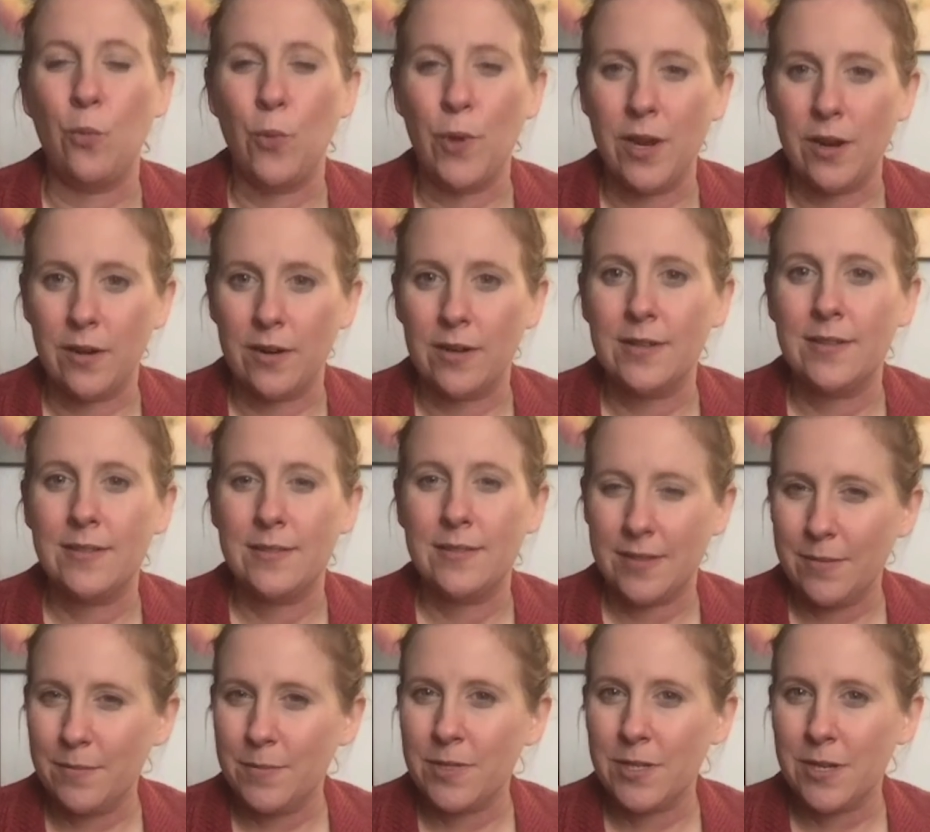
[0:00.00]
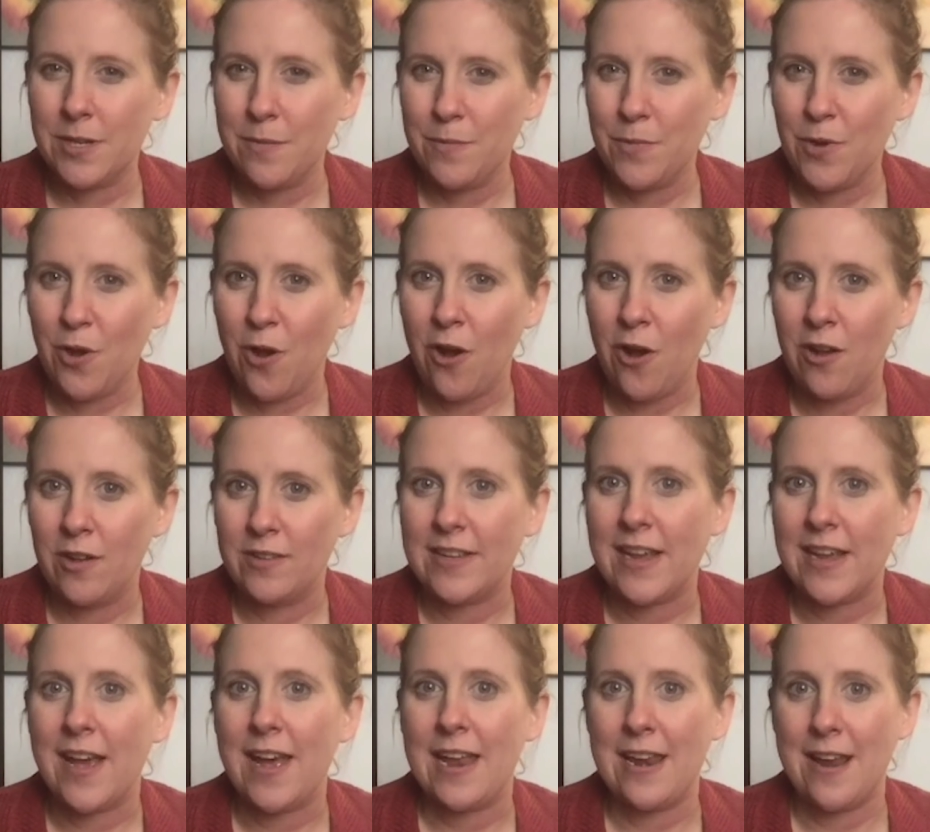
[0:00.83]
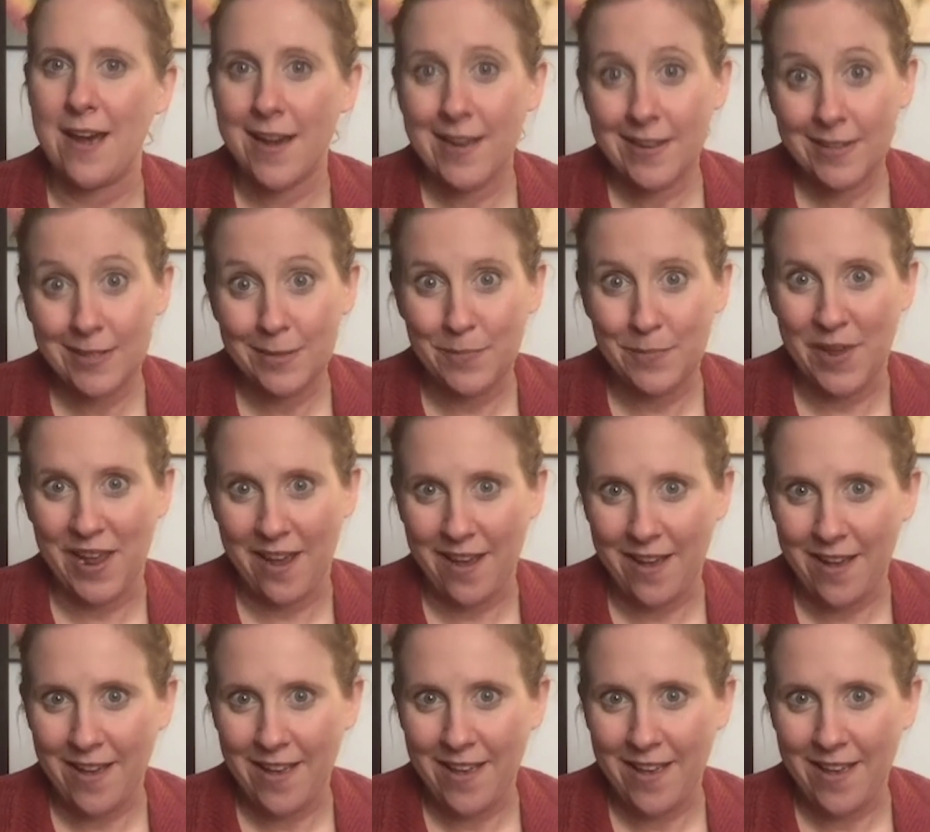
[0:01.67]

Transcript: weird symptom called anosmia.